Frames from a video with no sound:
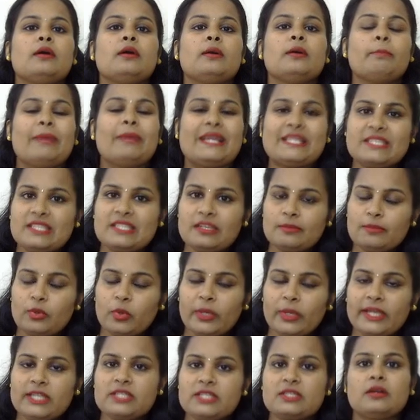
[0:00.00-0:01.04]
melting
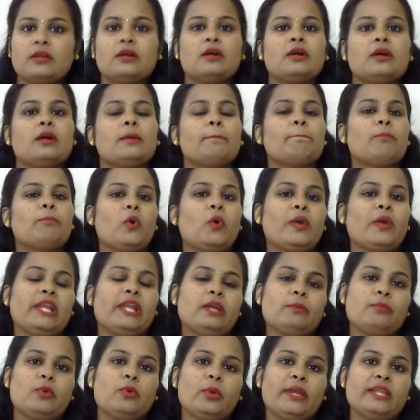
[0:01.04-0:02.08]
point,
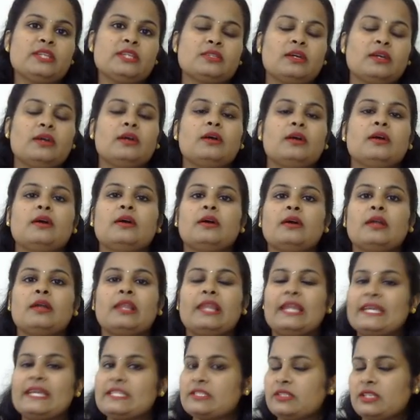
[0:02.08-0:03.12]
boiling point,
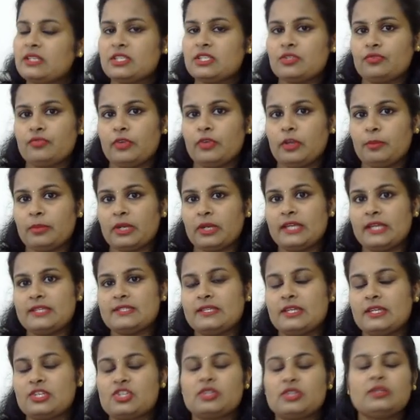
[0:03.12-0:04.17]
latent heat of
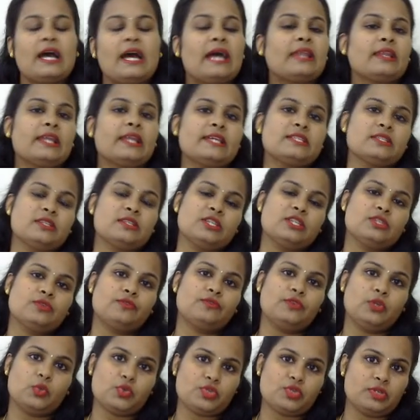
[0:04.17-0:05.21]
vaporization, and latent heat of
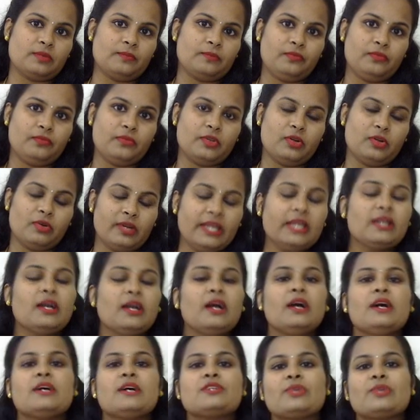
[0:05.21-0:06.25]
fusion. All right.
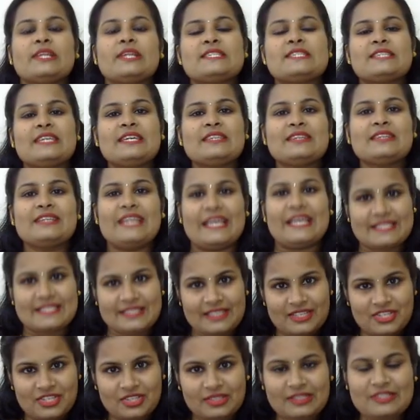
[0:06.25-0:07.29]
So let's see in the next
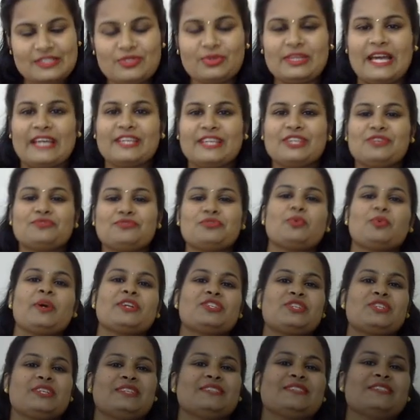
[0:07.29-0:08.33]
session. So thank you for
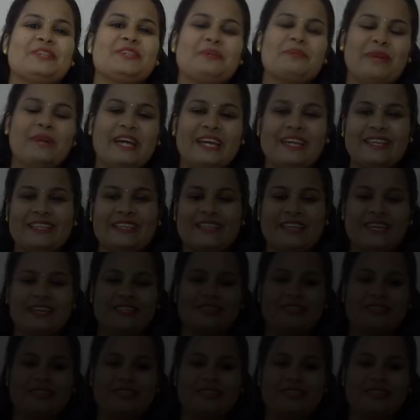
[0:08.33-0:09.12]
watching. Okay, bye. Thank